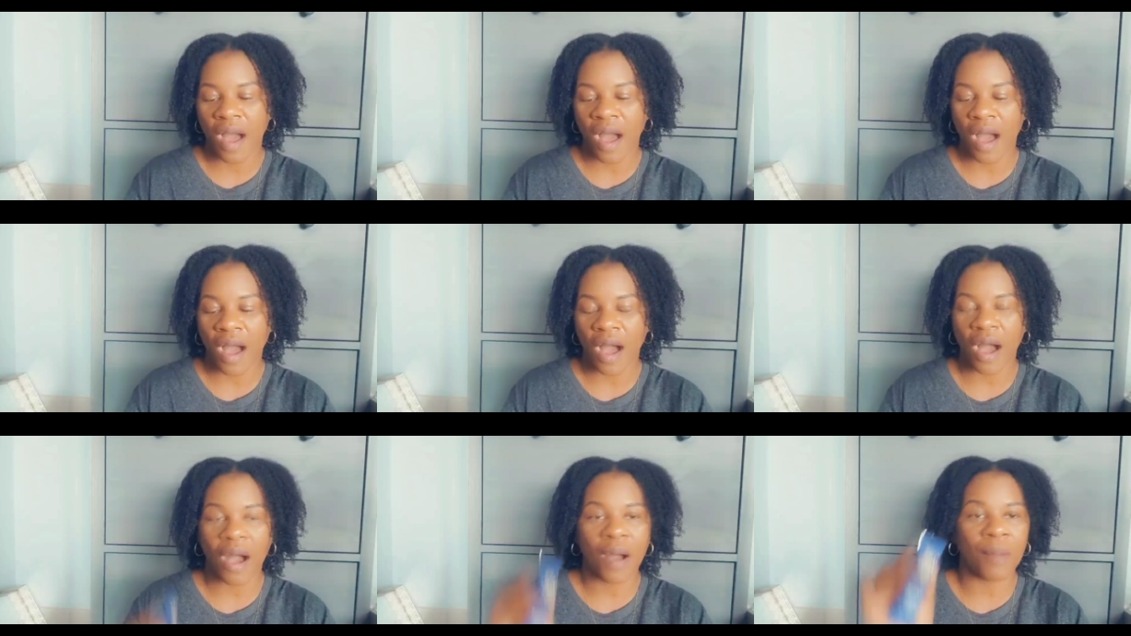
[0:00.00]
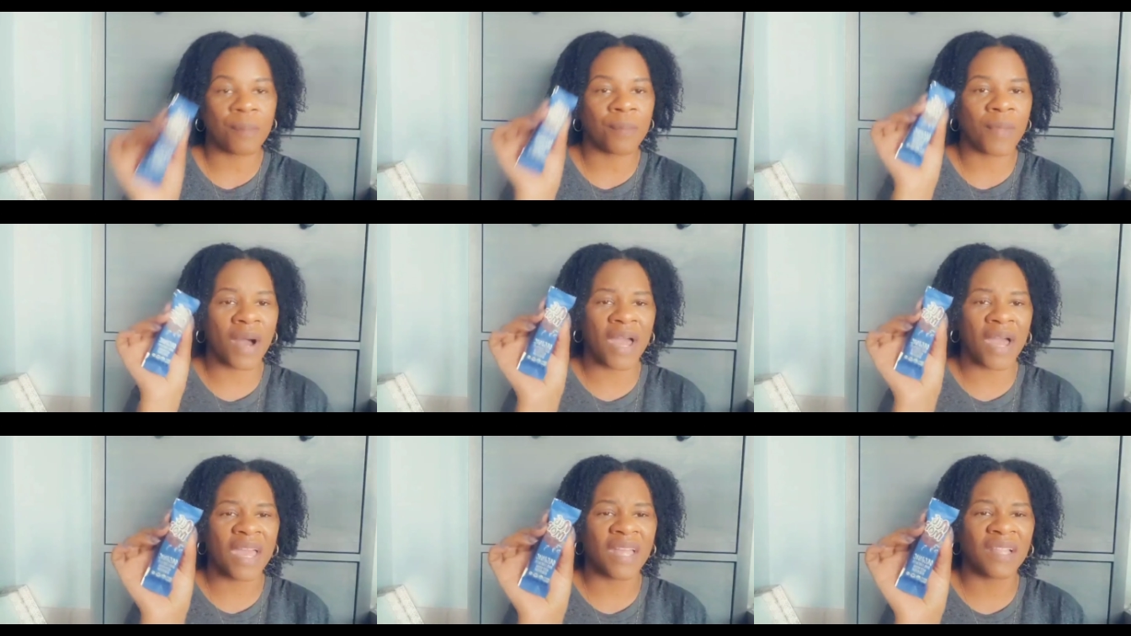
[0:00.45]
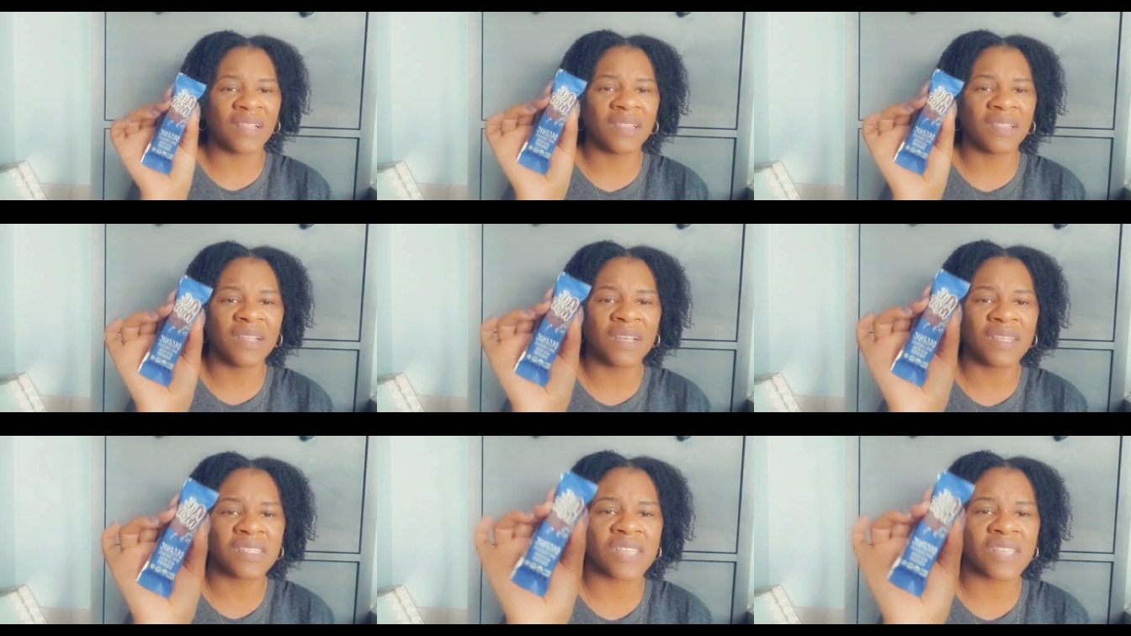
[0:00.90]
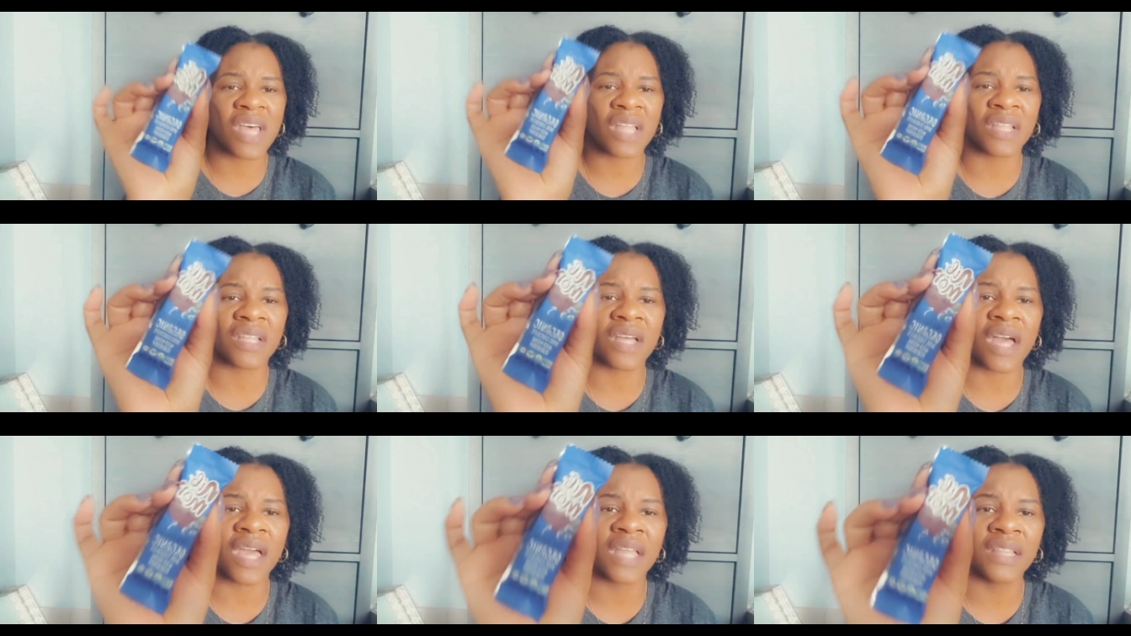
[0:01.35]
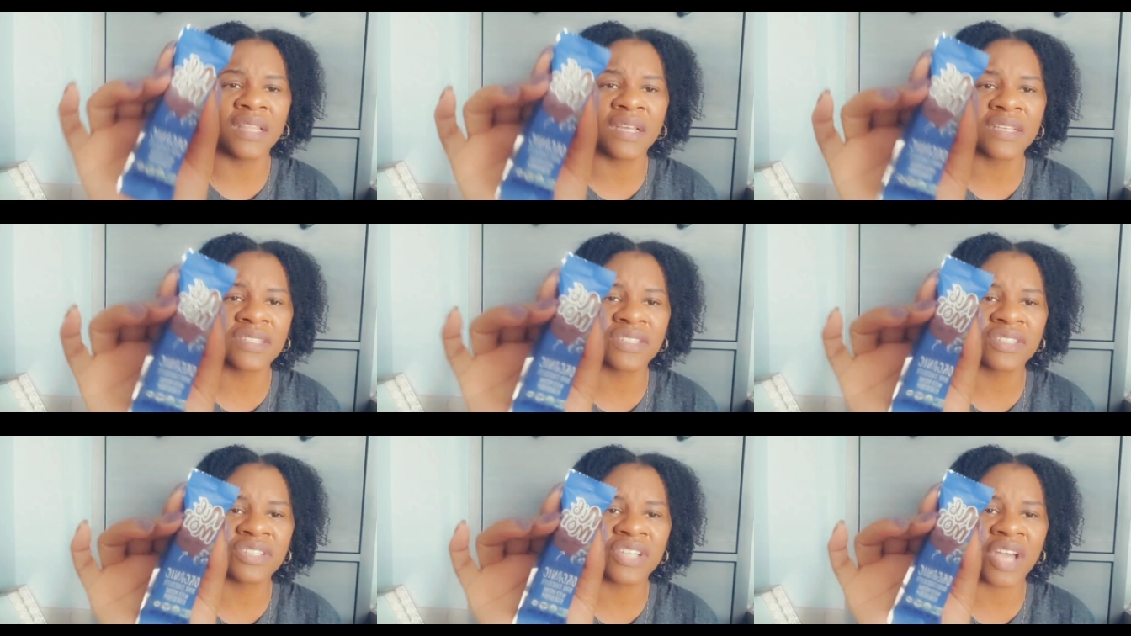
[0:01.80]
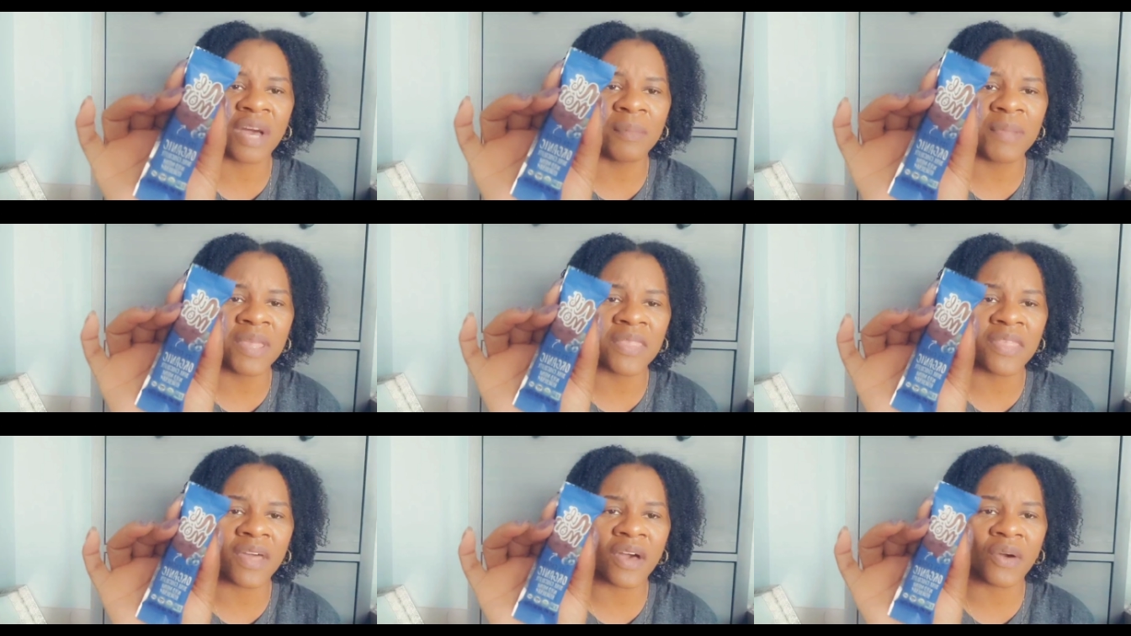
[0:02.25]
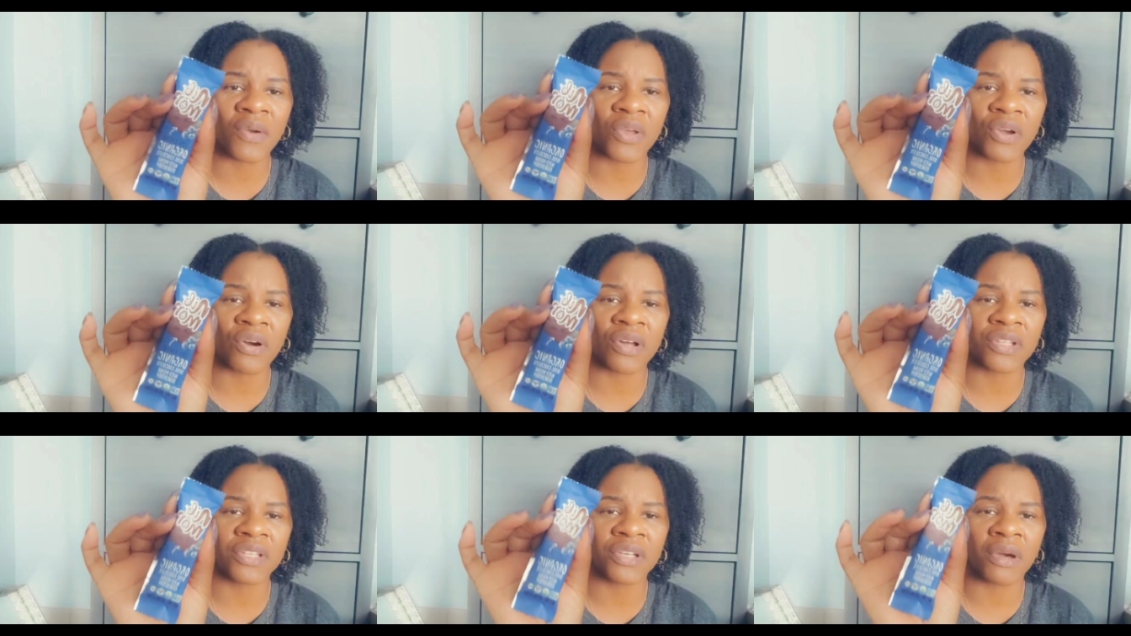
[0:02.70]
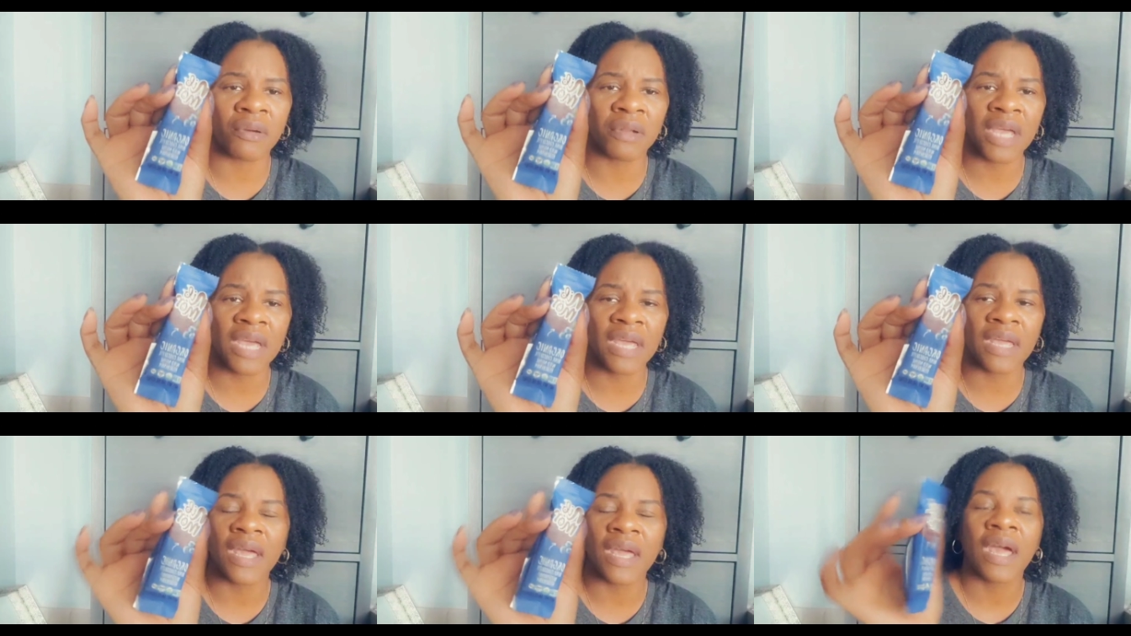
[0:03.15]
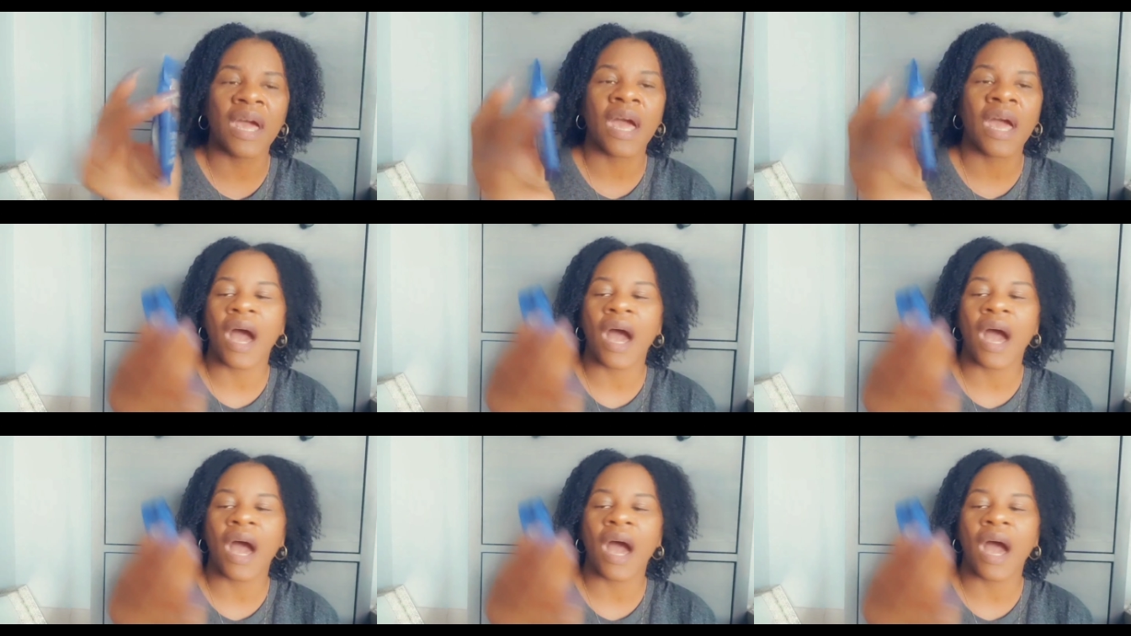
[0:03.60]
Um, it looks it looks yummy though, y'all, don't it?